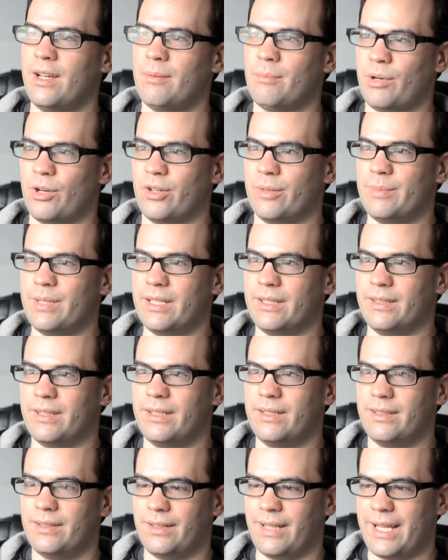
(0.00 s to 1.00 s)
permanent
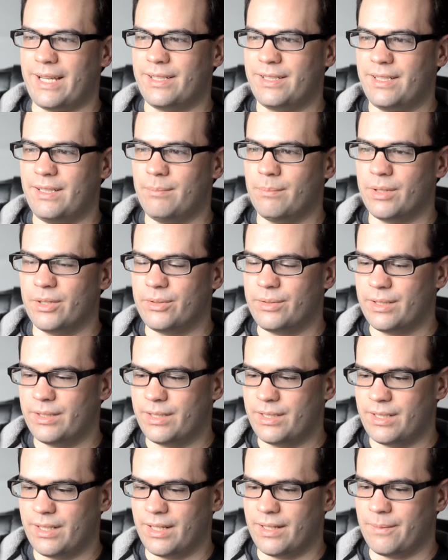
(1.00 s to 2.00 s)
lasting
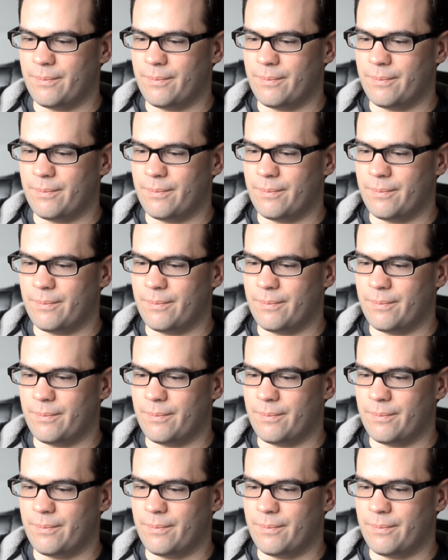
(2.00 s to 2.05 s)
bonus.